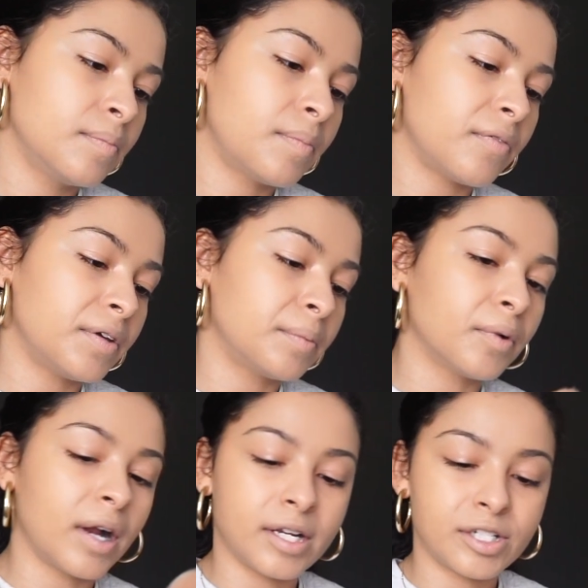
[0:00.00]
buffing
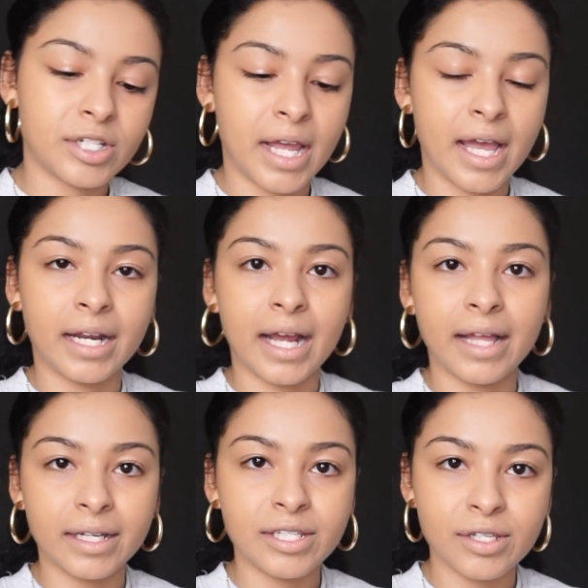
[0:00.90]
brush, and
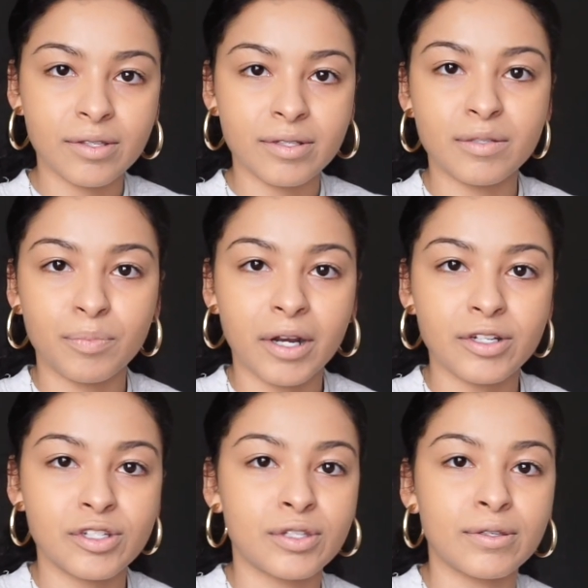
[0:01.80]
I like to use this
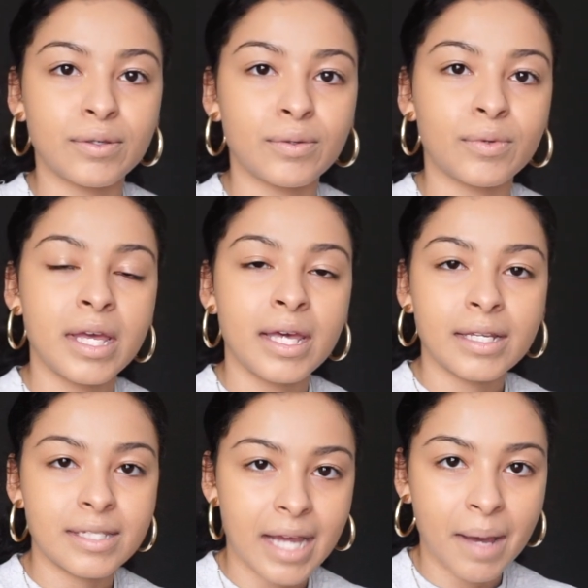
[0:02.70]
brush to
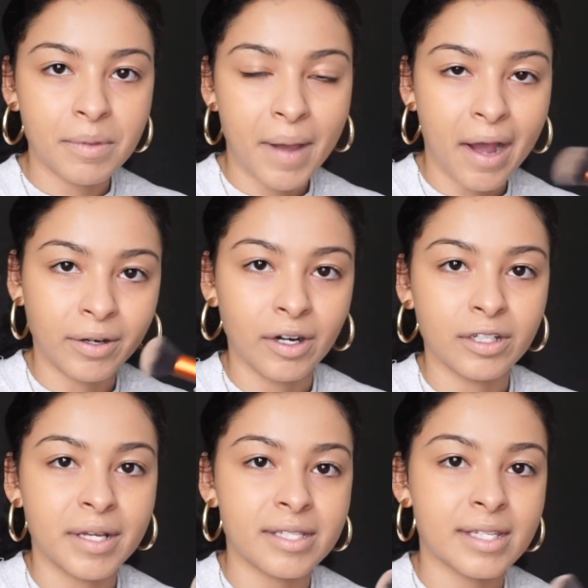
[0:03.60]
dab the powder
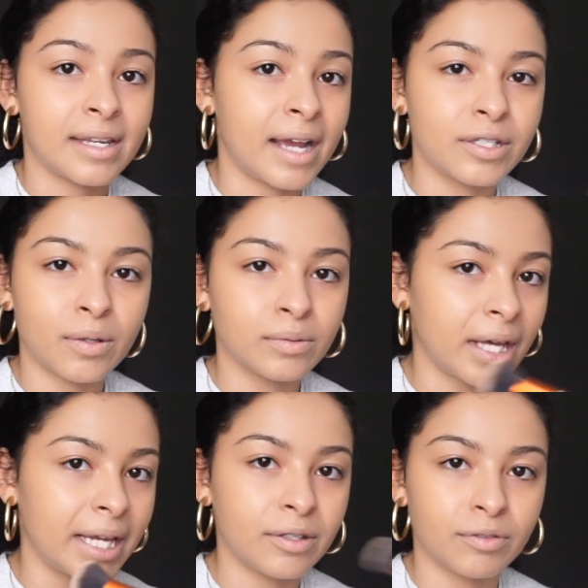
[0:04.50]
onto my skin. I don't
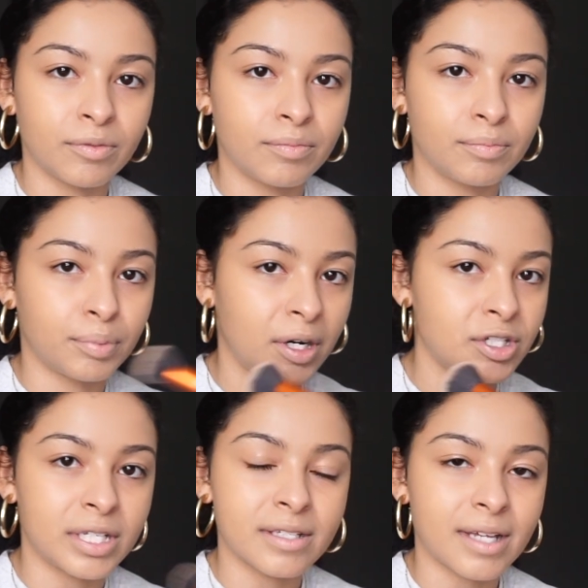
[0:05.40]
like
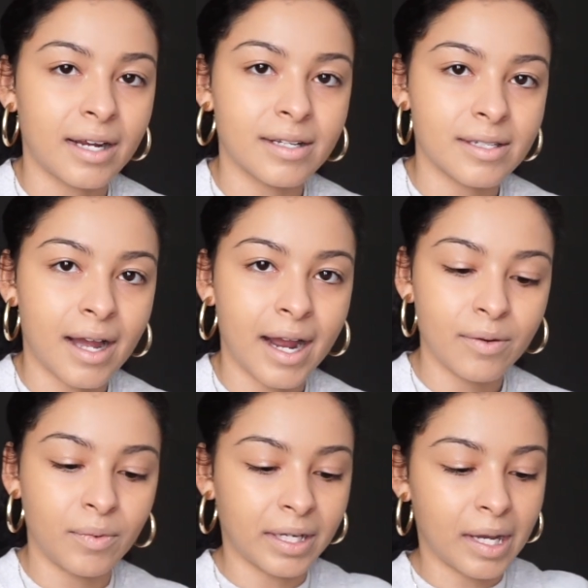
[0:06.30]
brushing side to
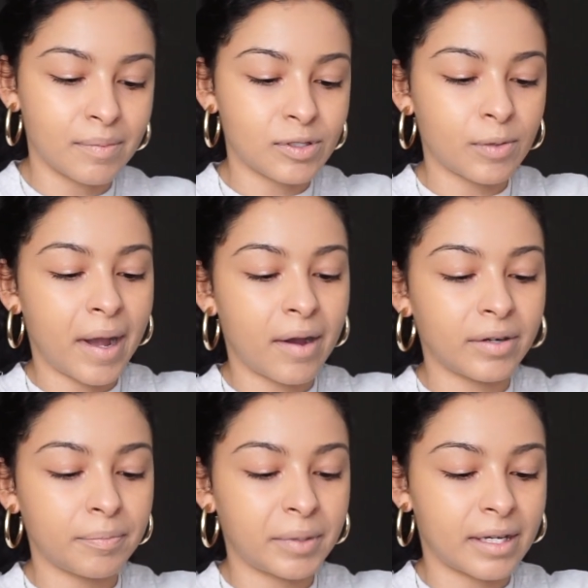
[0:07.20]
side when it comes to a
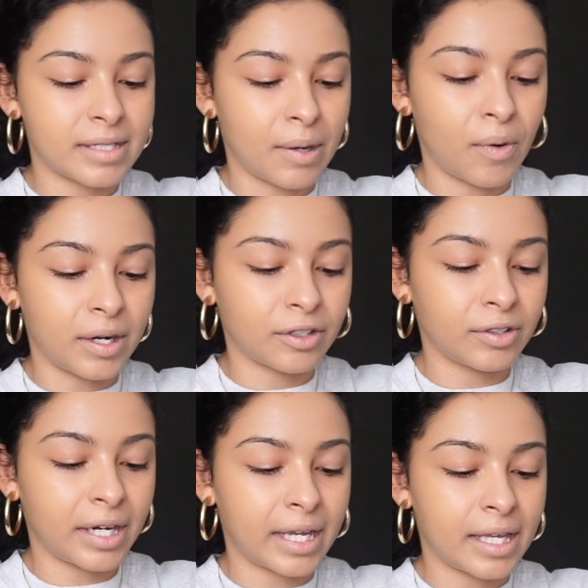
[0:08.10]
powder, because I want to
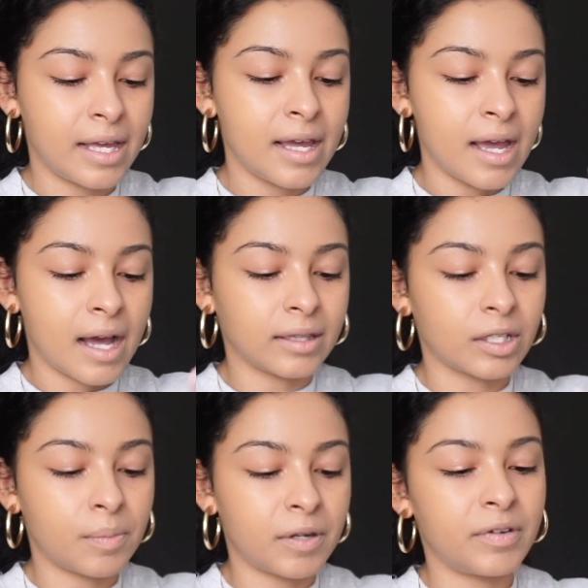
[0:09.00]
create a
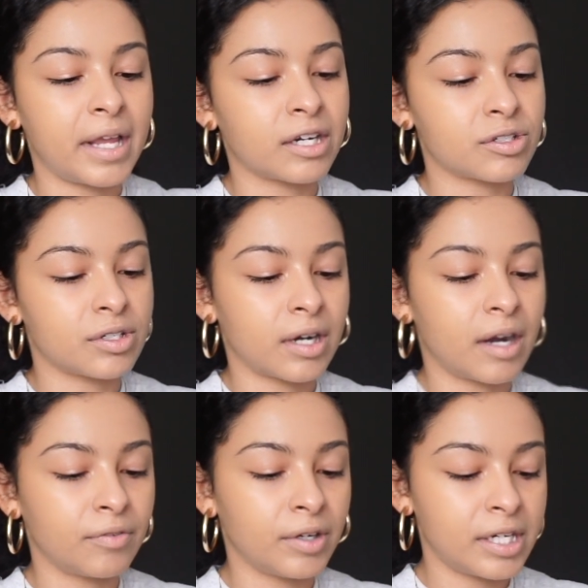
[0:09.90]
little bit of an extra
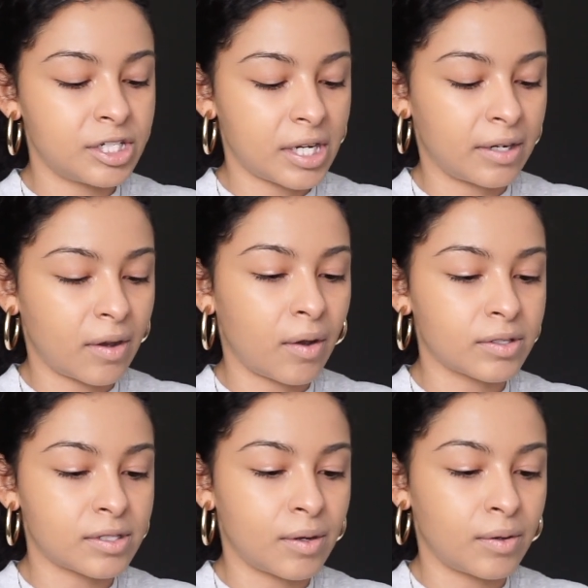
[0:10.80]
coverage and
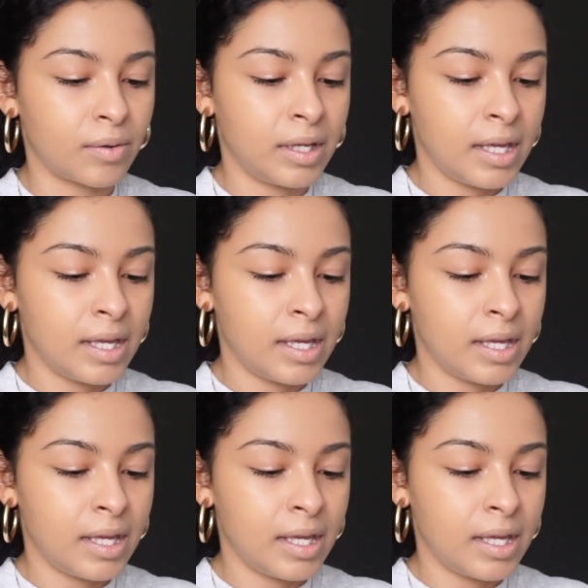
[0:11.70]
also